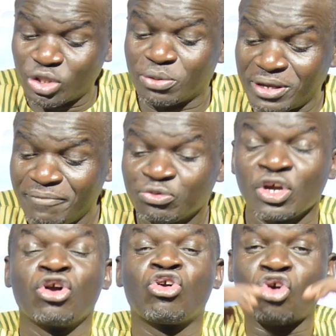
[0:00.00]
with me,
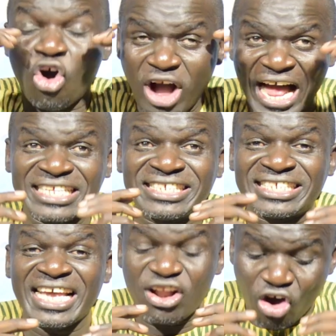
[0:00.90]
go and
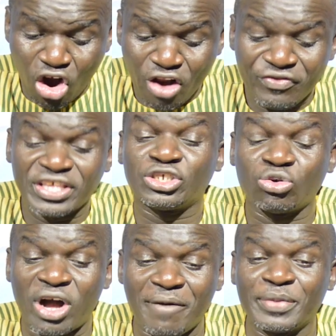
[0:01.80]
sell all this
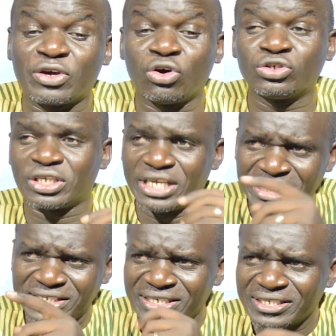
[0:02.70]
you have because
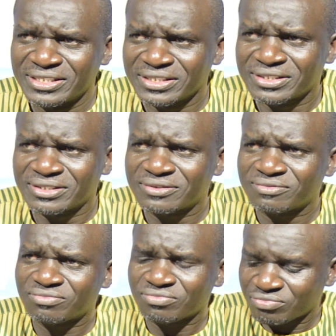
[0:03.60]
yes, and give
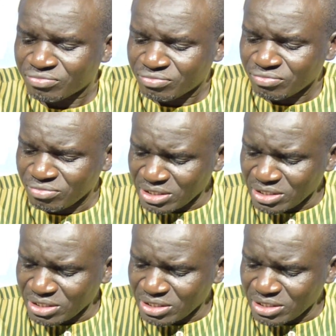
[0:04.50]
to the poor.